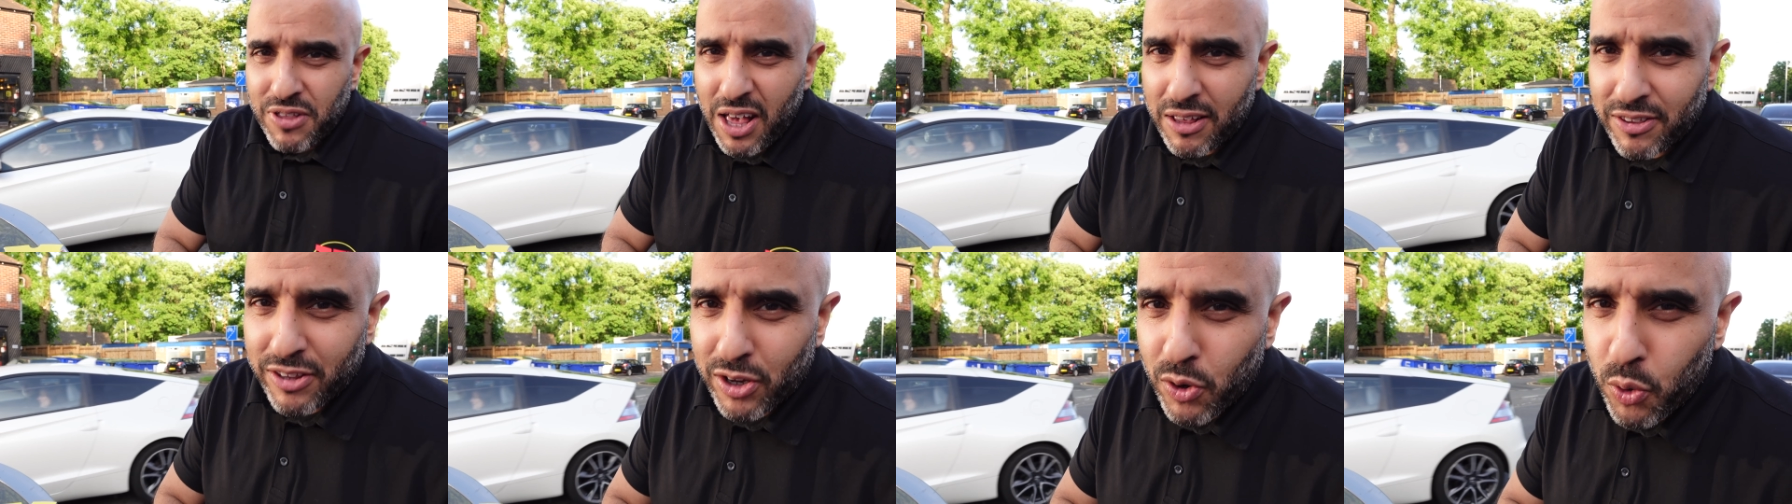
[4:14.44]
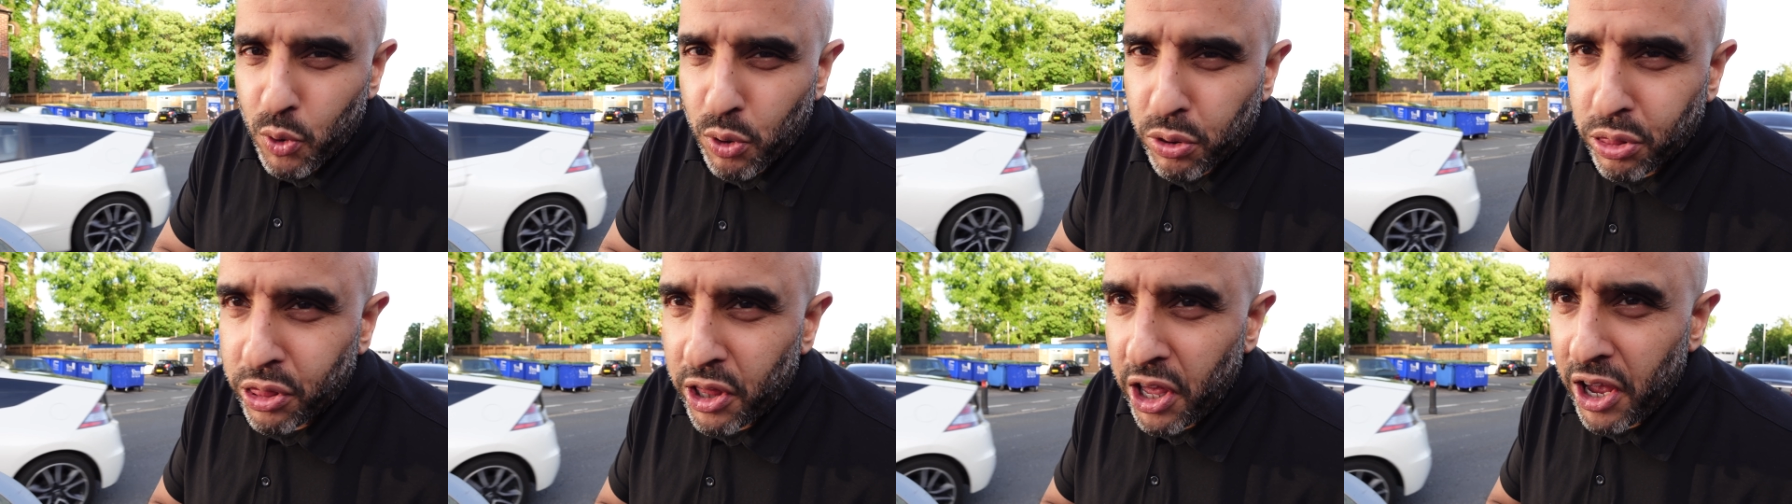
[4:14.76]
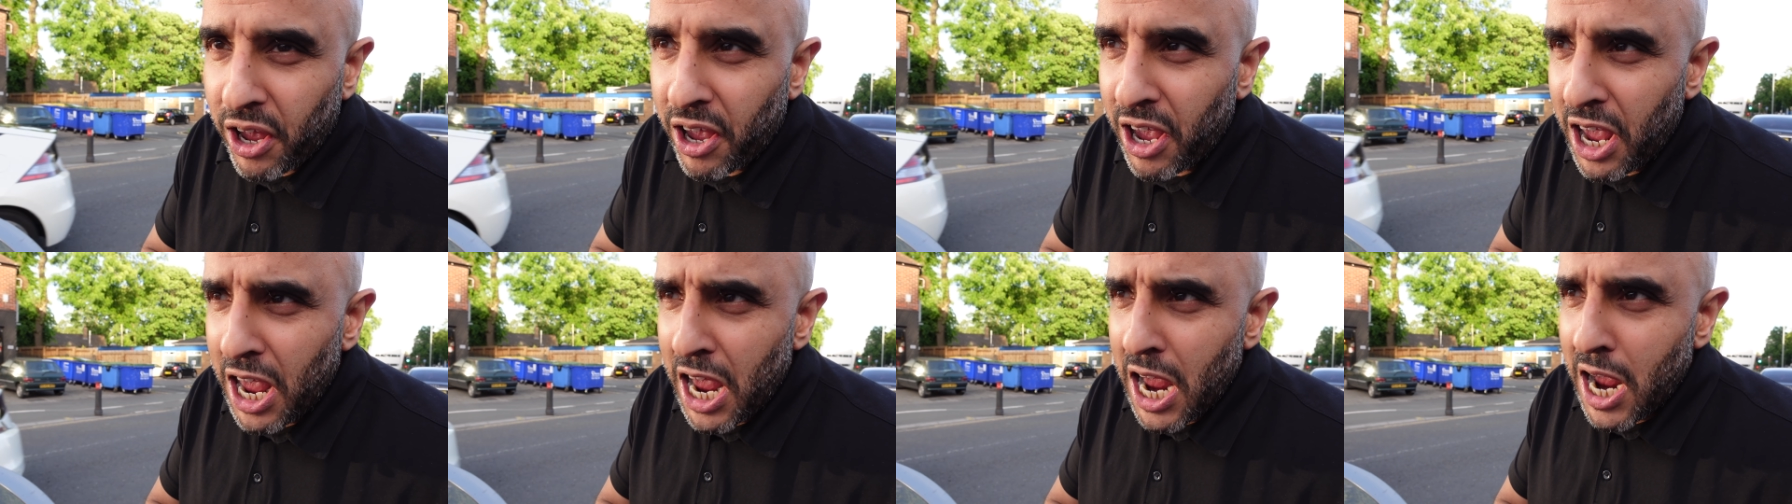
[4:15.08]
that's a good thing.
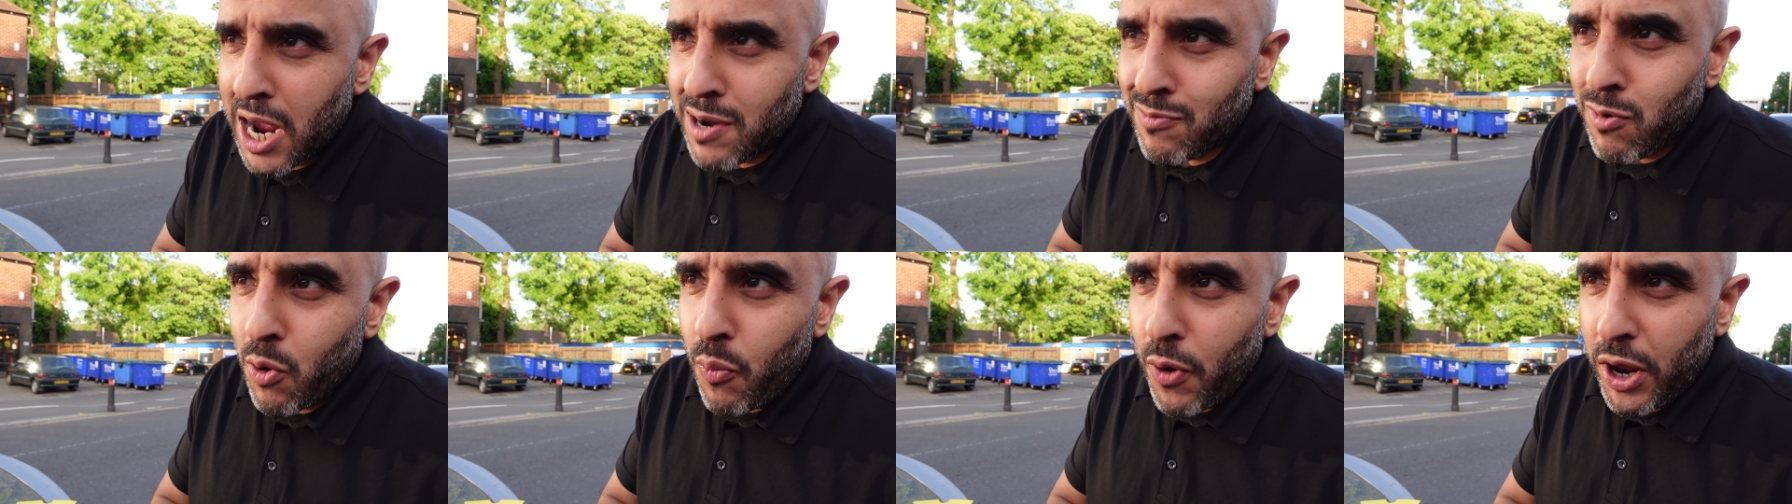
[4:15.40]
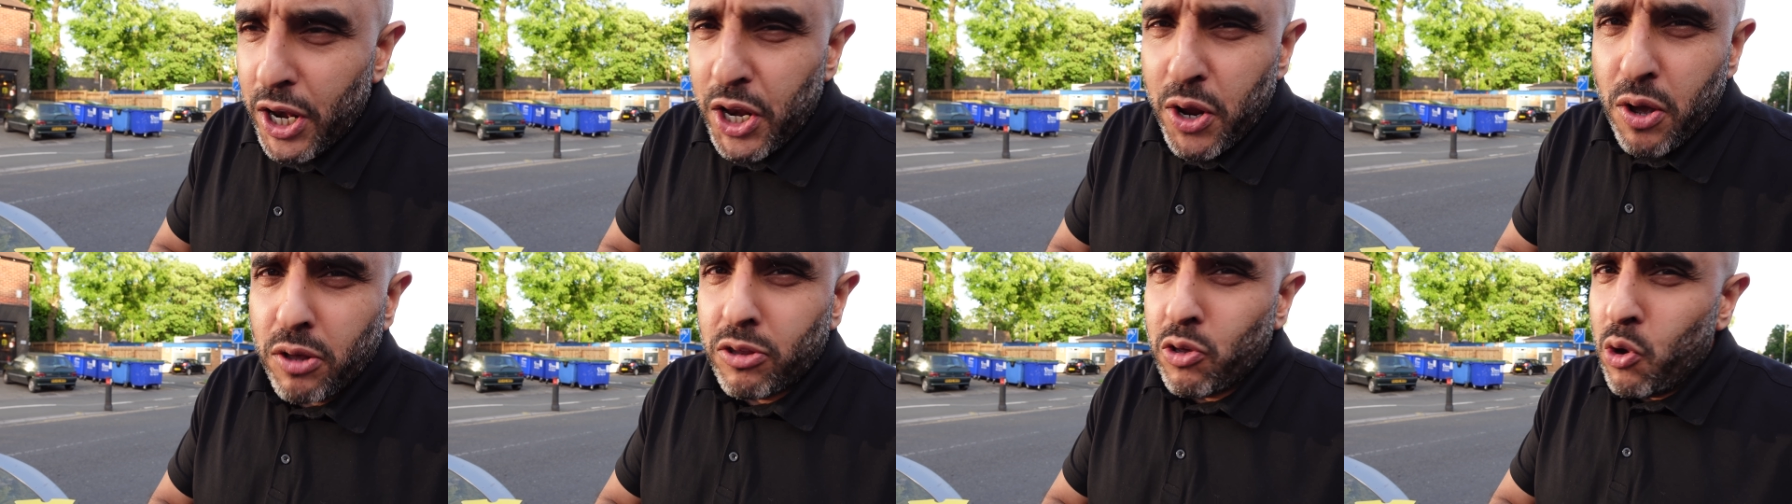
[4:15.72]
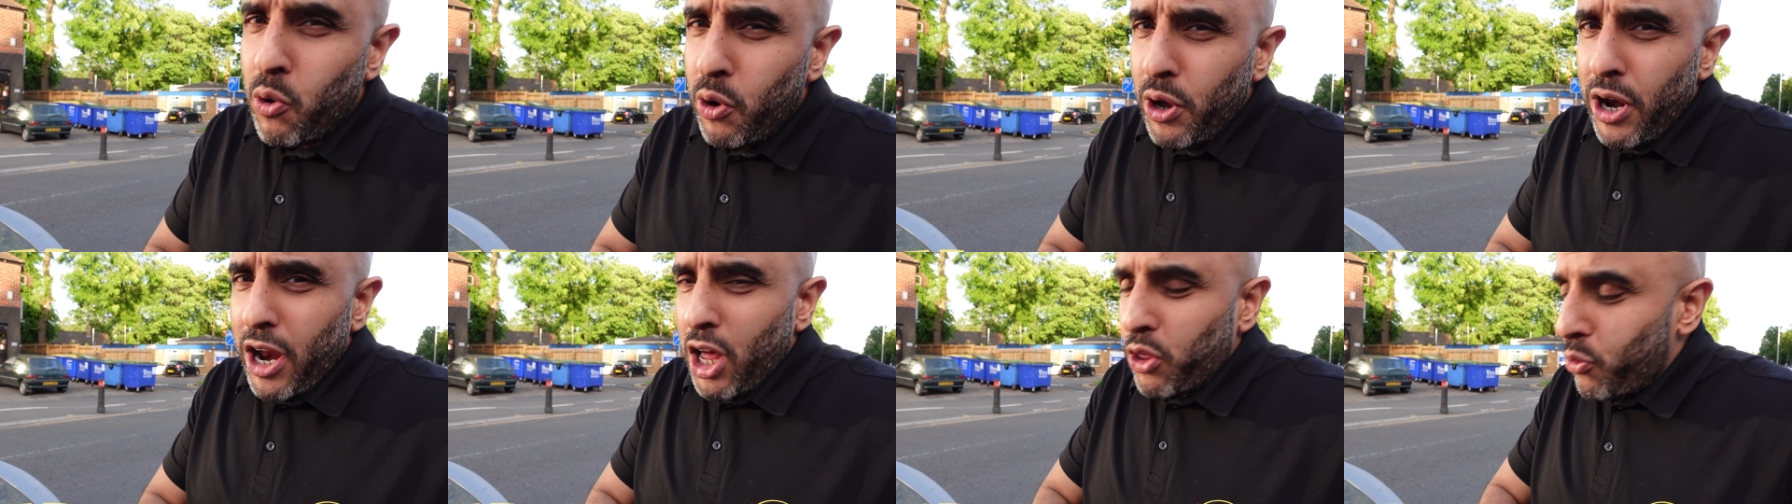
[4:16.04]
But when you're as
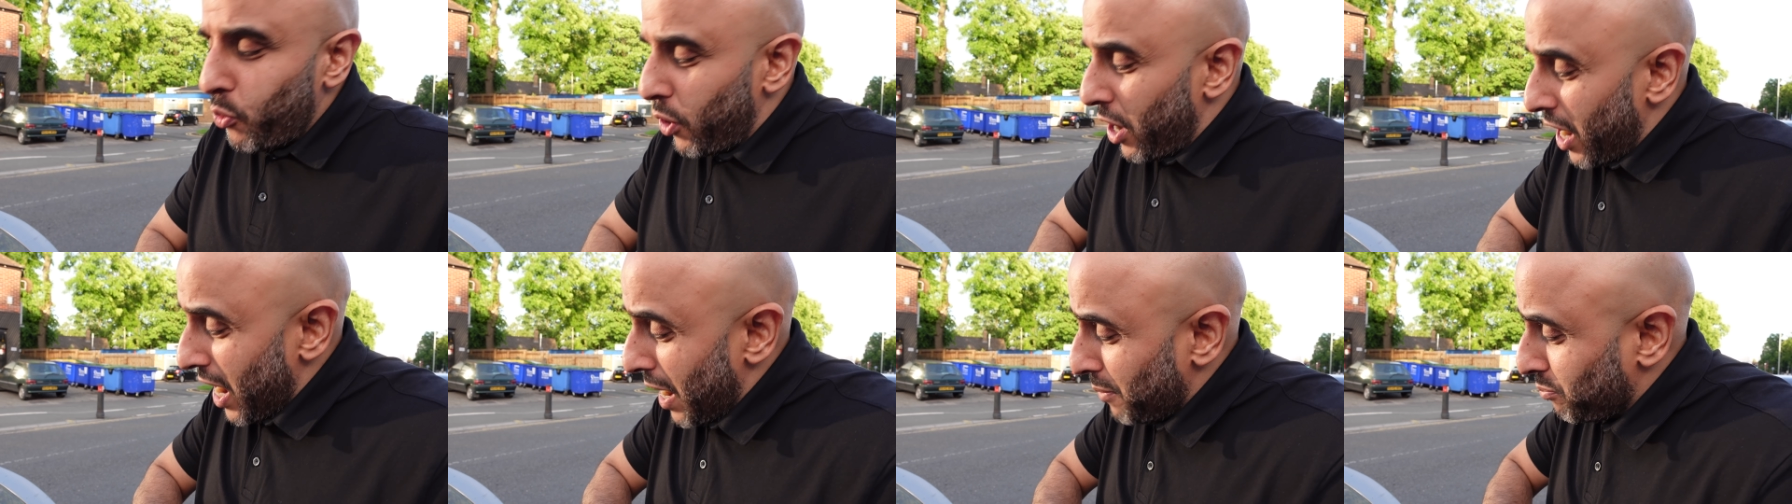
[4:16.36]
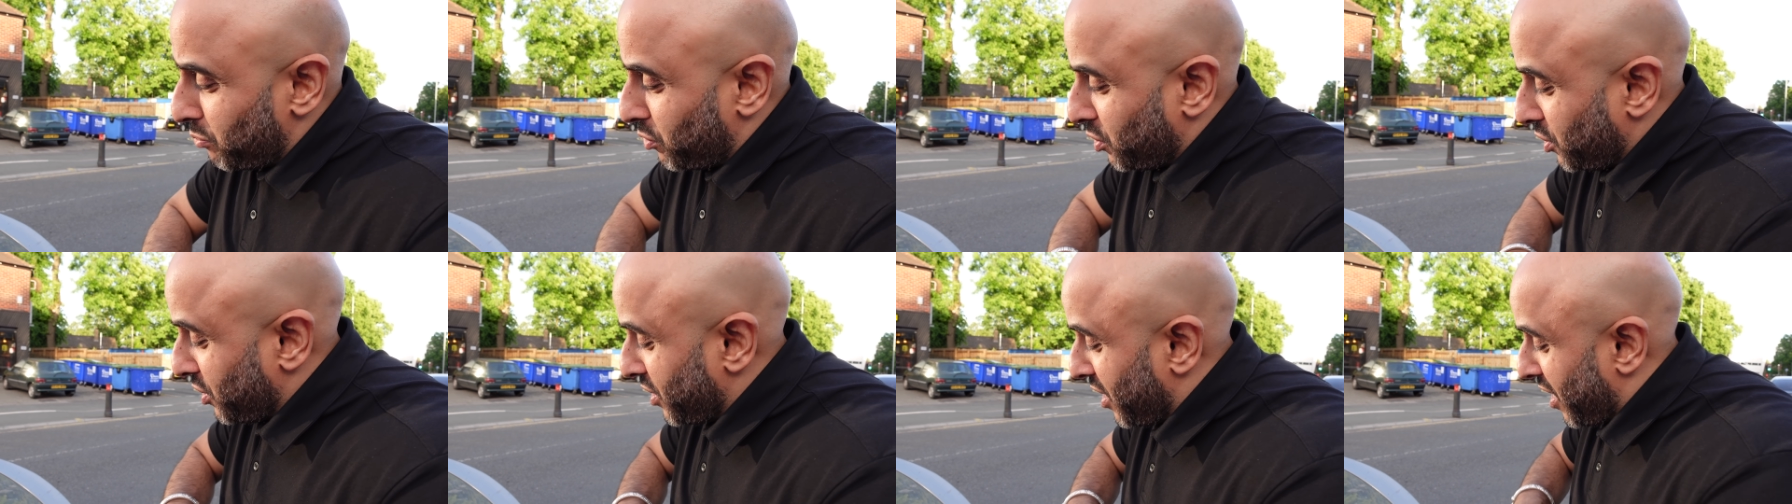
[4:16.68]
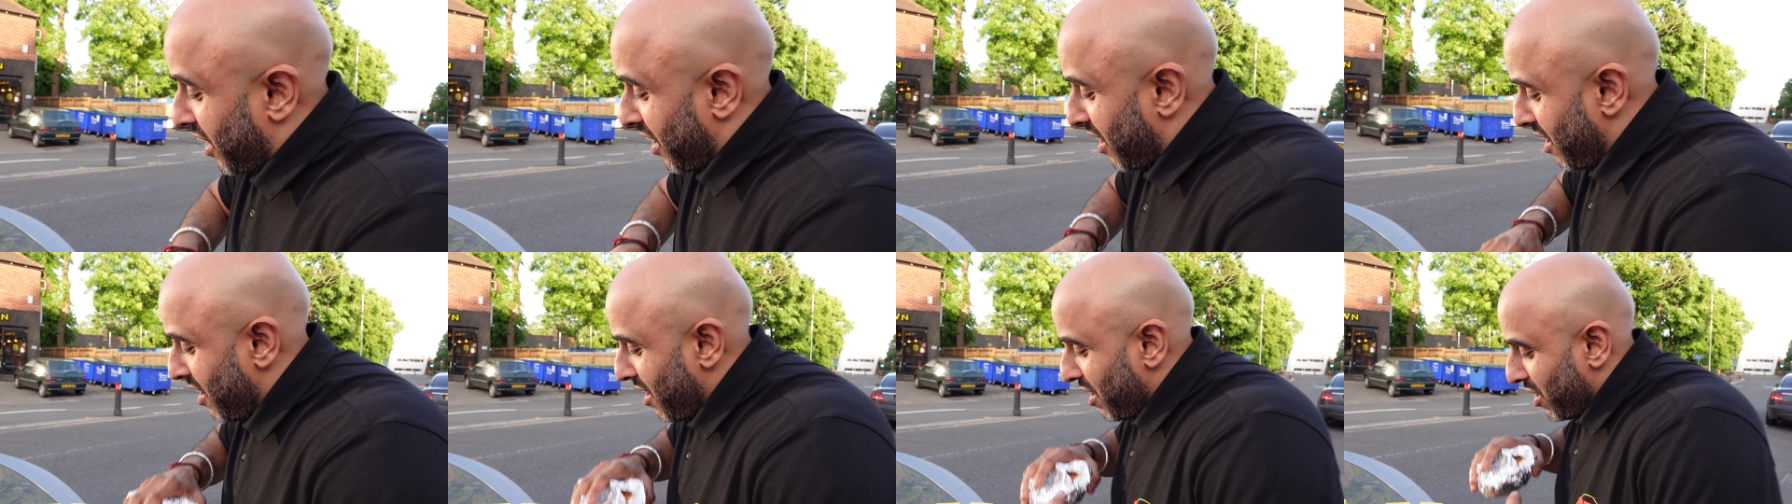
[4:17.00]
hungry as what I am today,